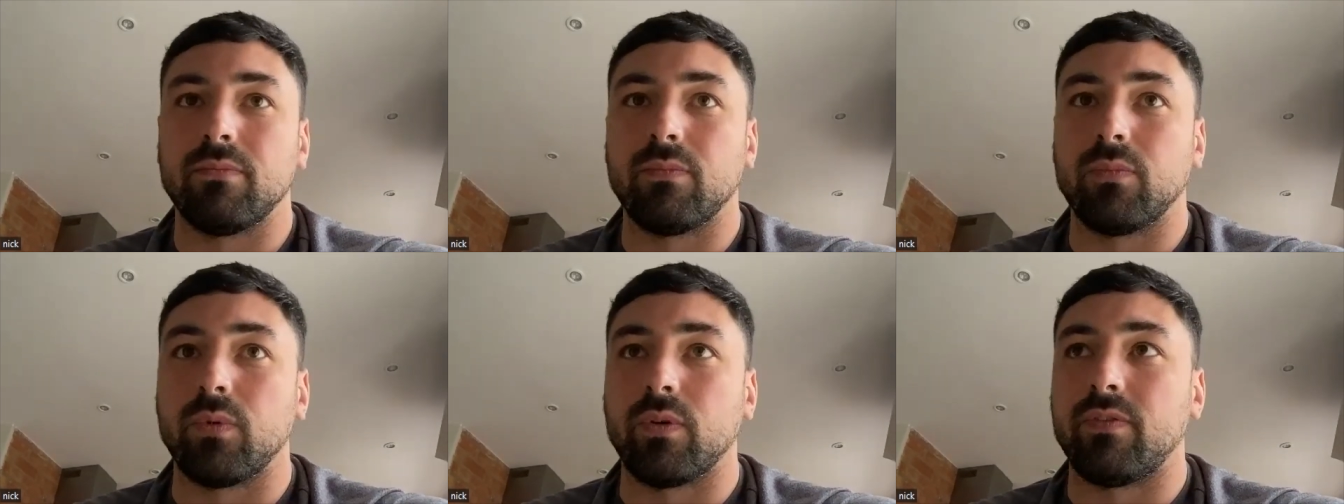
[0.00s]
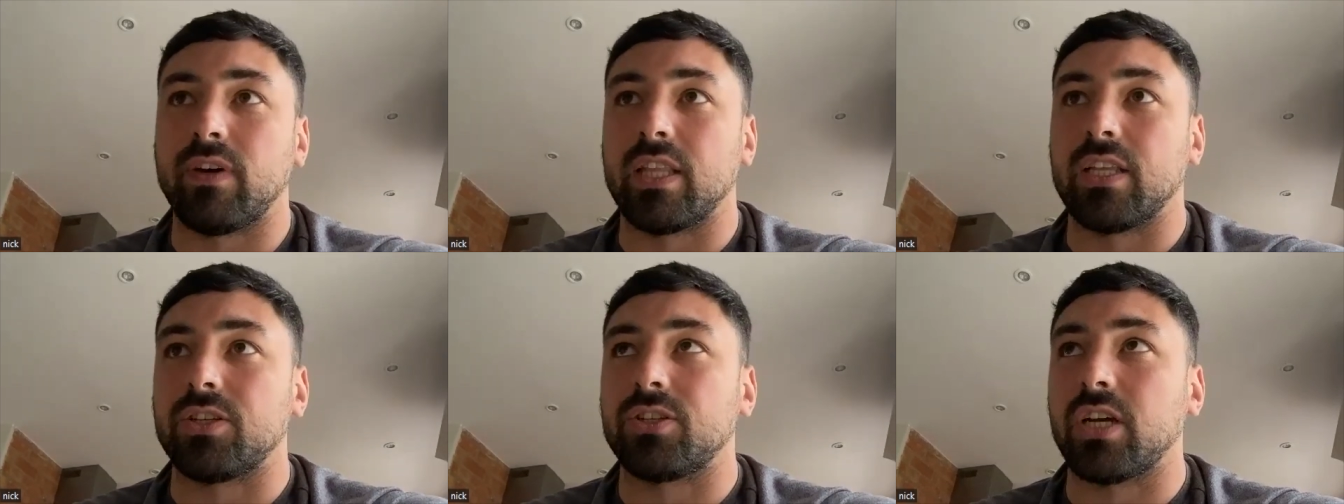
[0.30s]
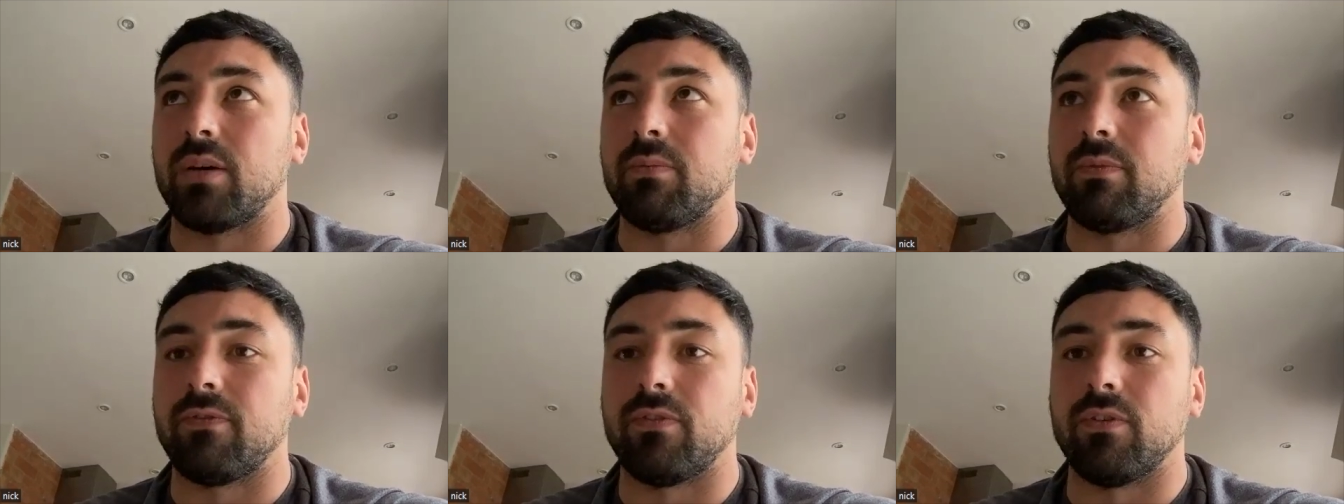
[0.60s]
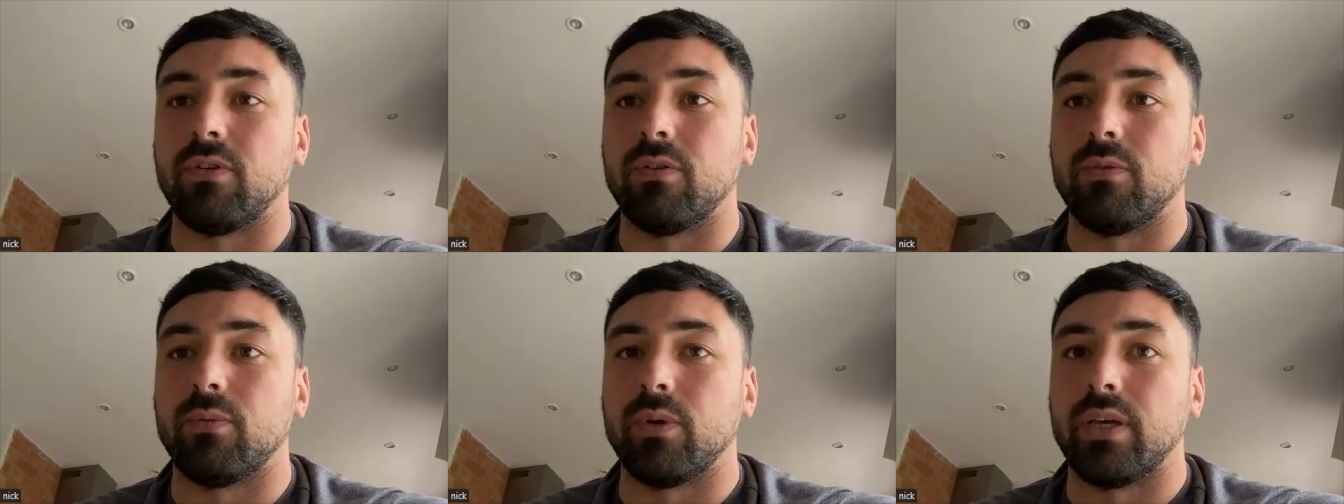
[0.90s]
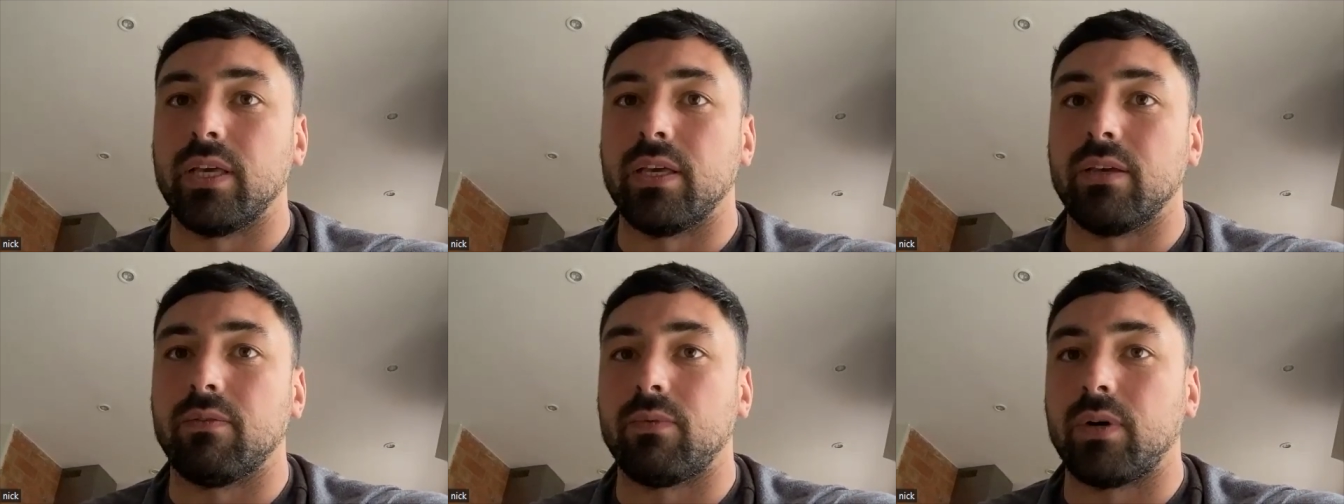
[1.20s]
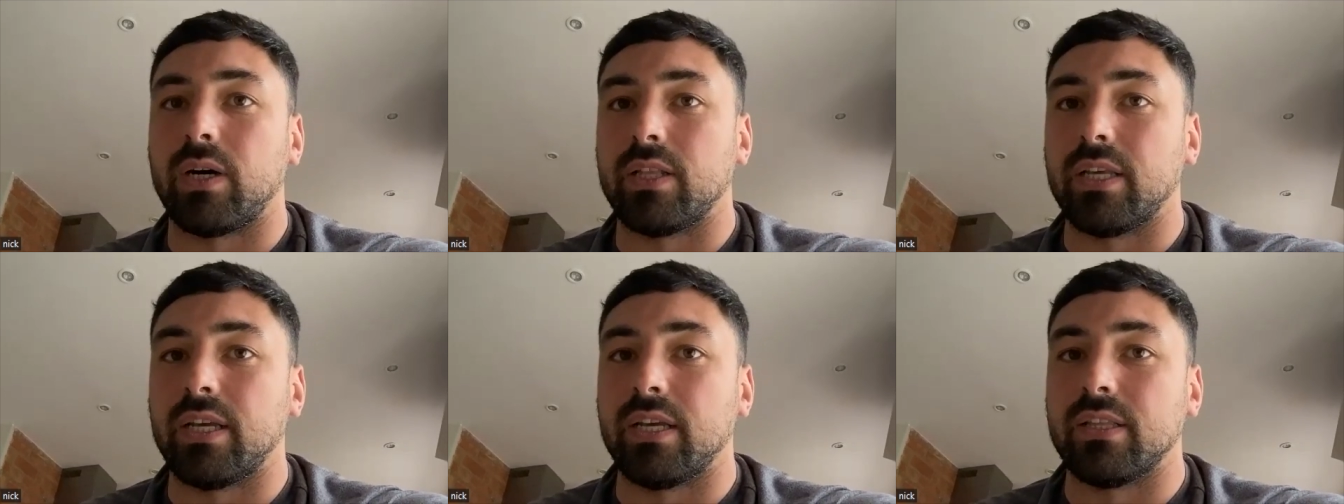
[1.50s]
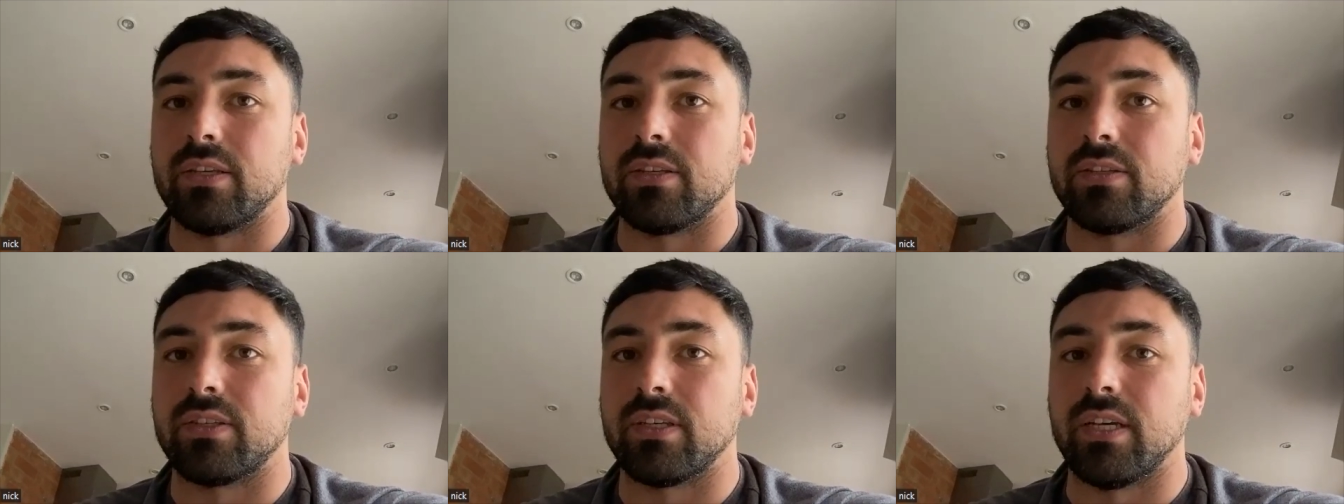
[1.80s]
We've had a chat before at the end
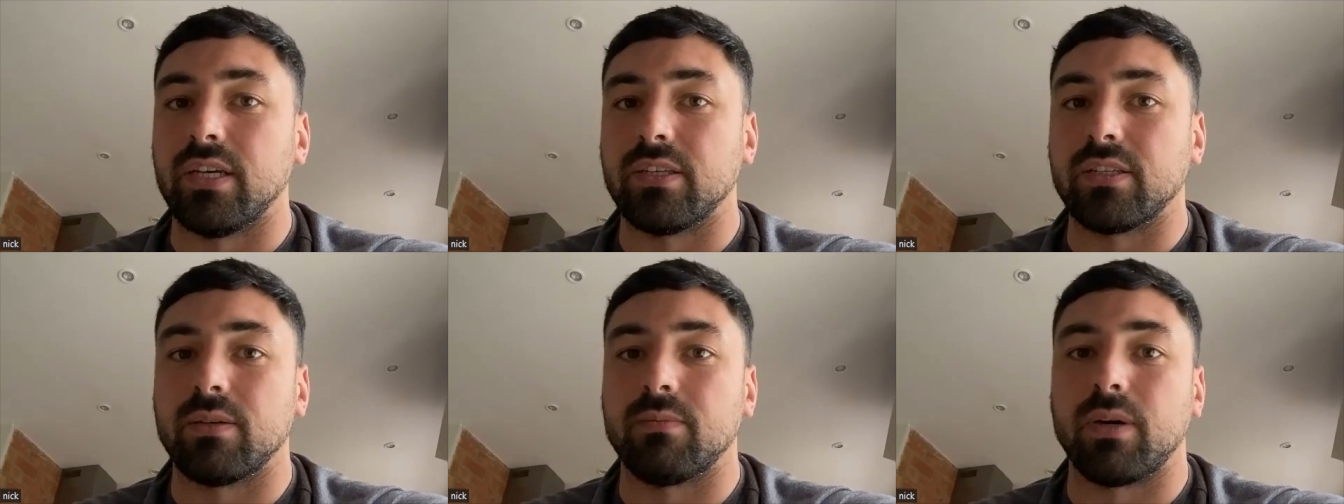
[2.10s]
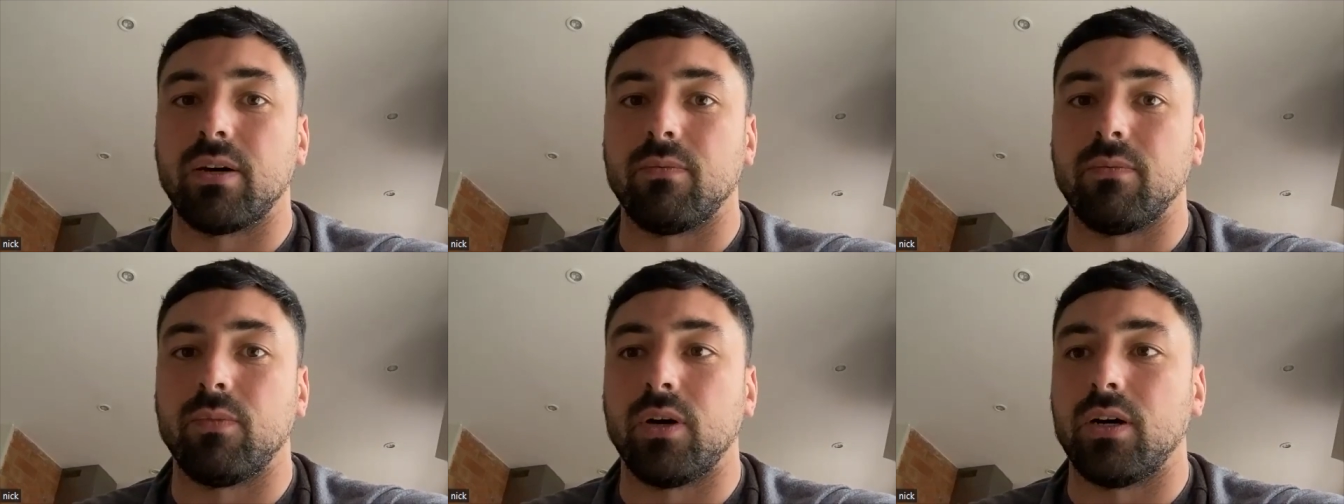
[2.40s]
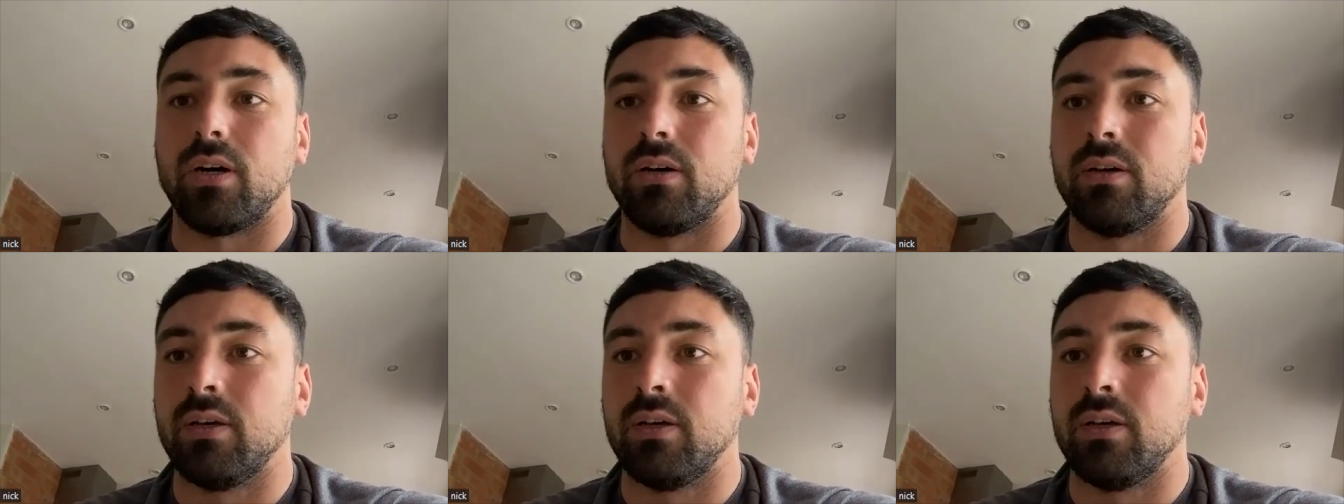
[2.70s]
of the season about what